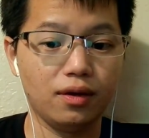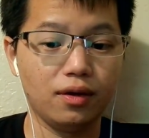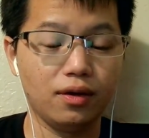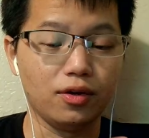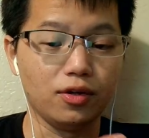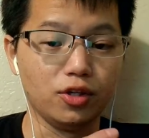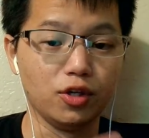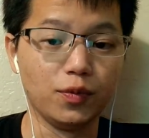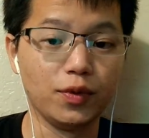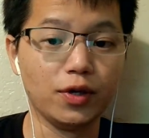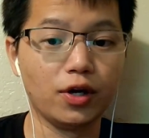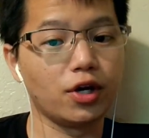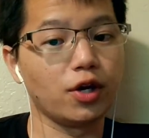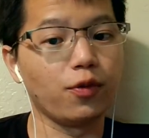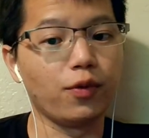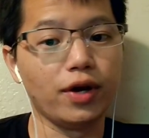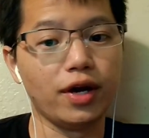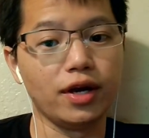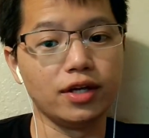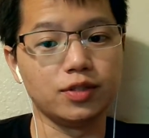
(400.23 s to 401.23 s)
you'll be on your
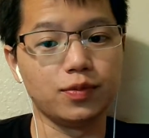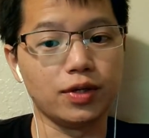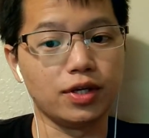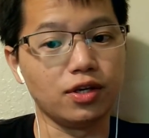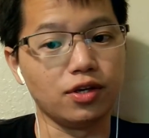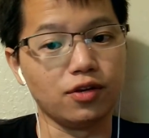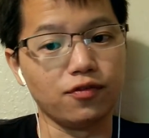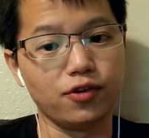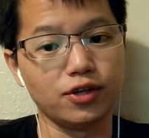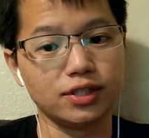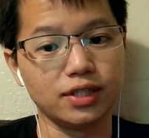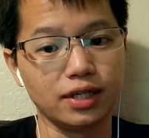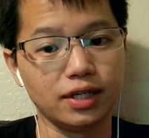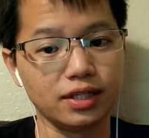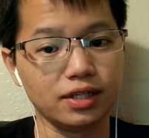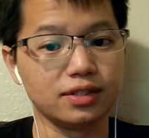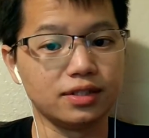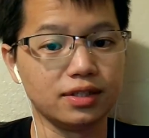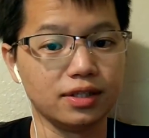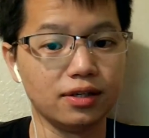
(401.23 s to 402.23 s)
way to making your first high
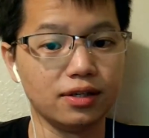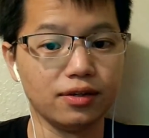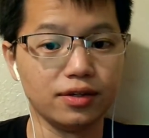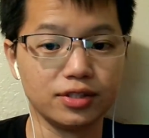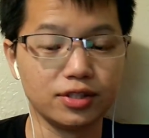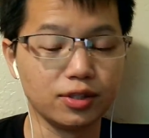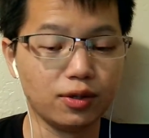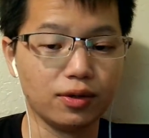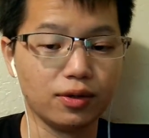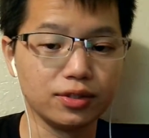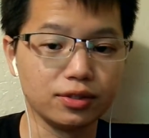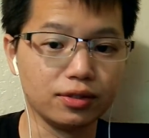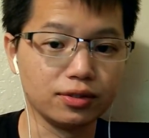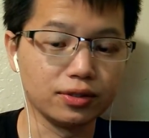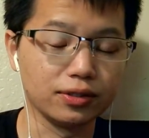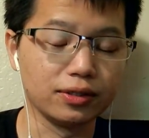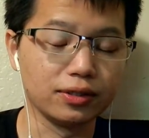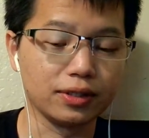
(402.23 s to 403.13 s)
ticket sale, and so on, so on, so on.